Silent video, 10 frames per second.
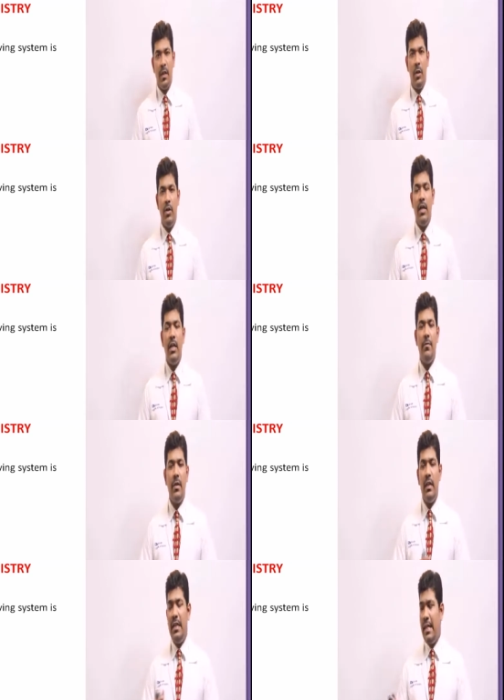Now,
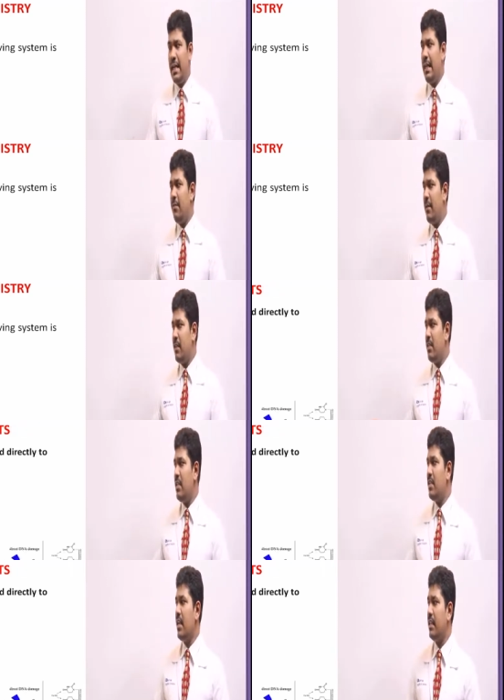direct, direct effects
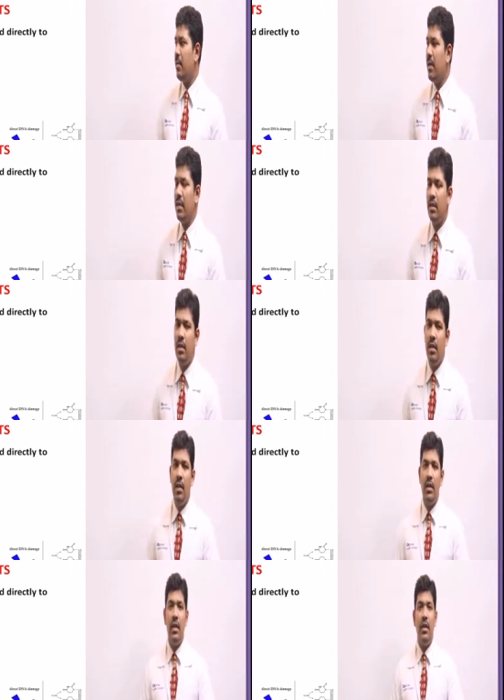is nothing but
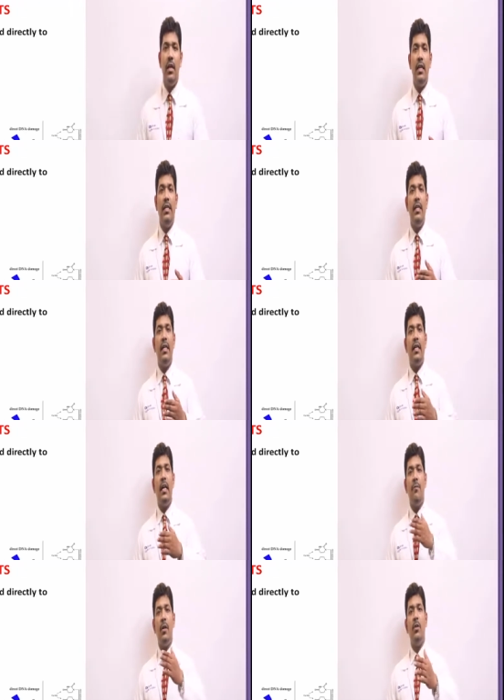the uh, direct
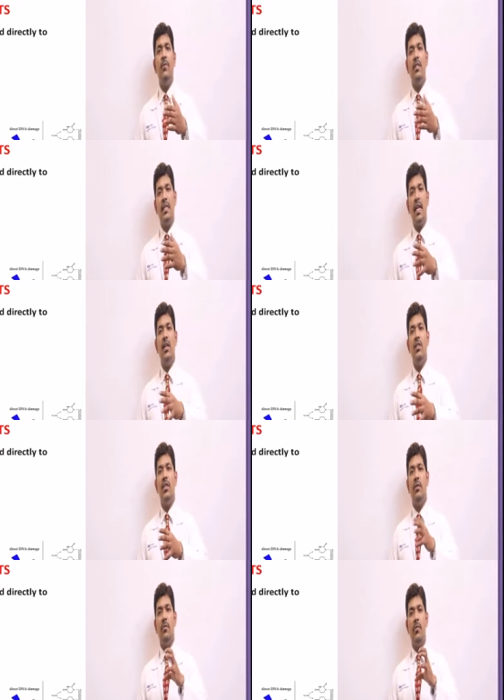effect of this
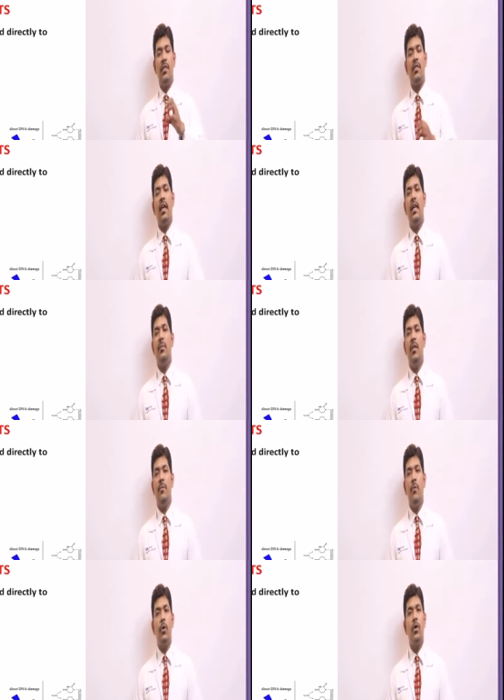energy which is carried by the
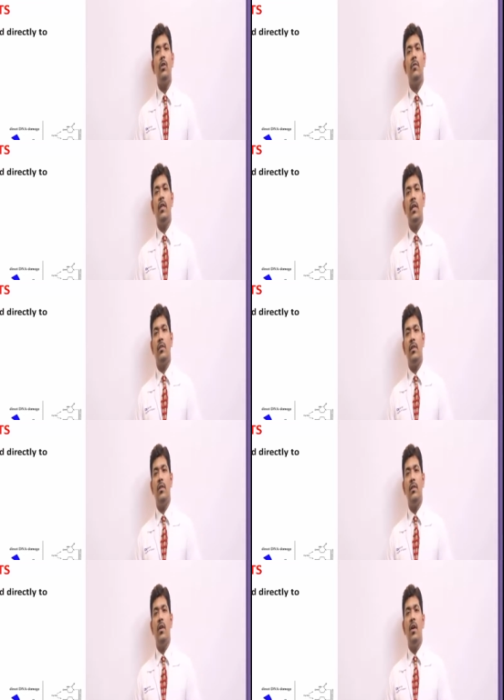photons of the
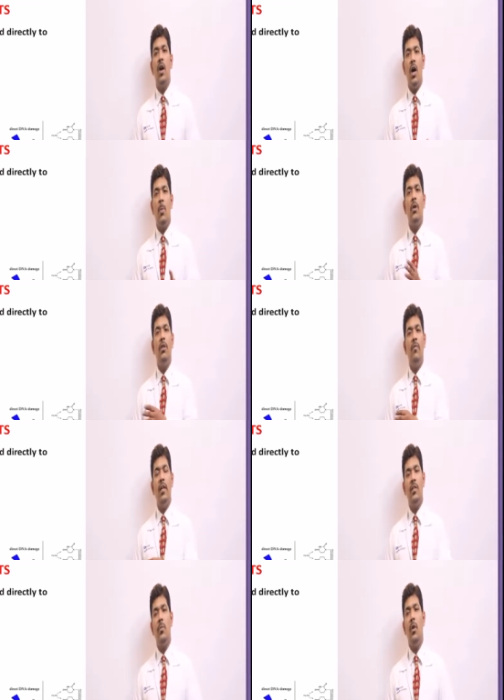x-rays upon the
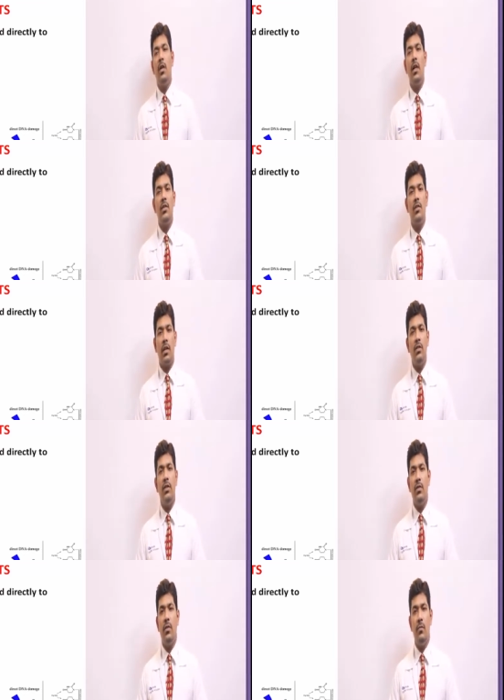various molecular
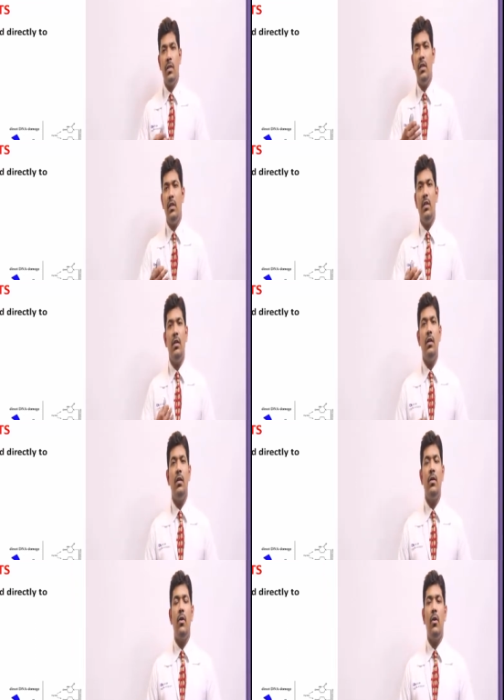structures within the
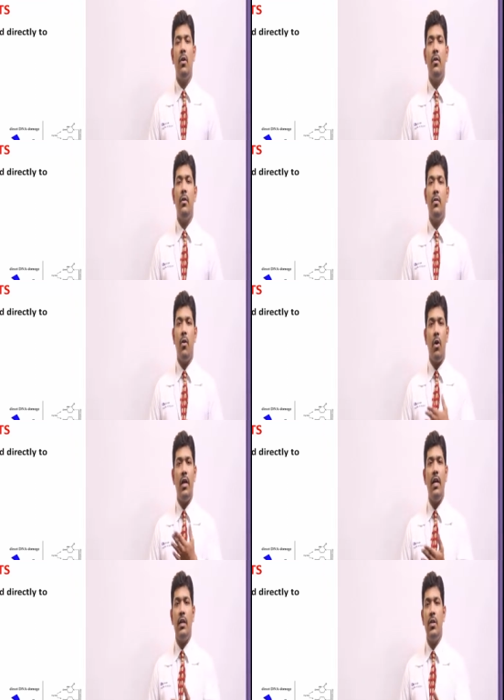uh,
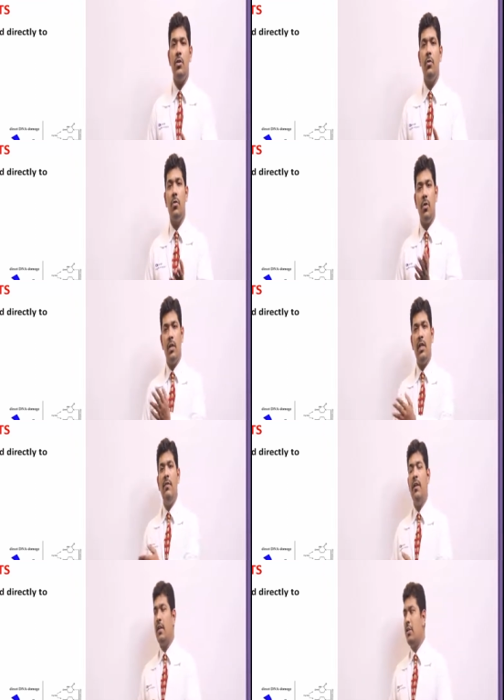organic tissue or the
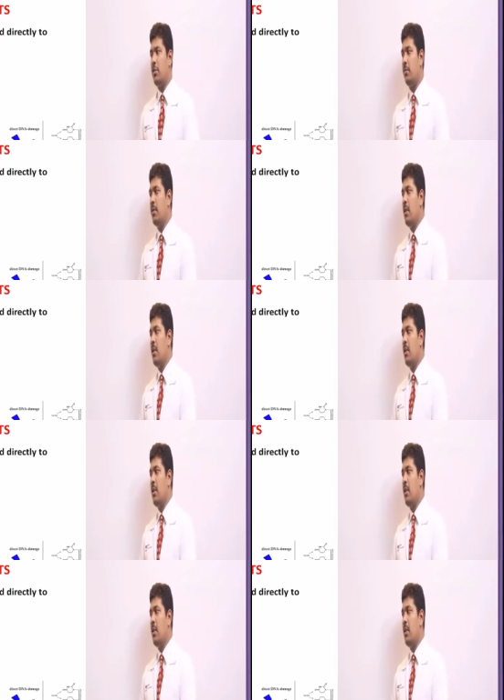living tissue.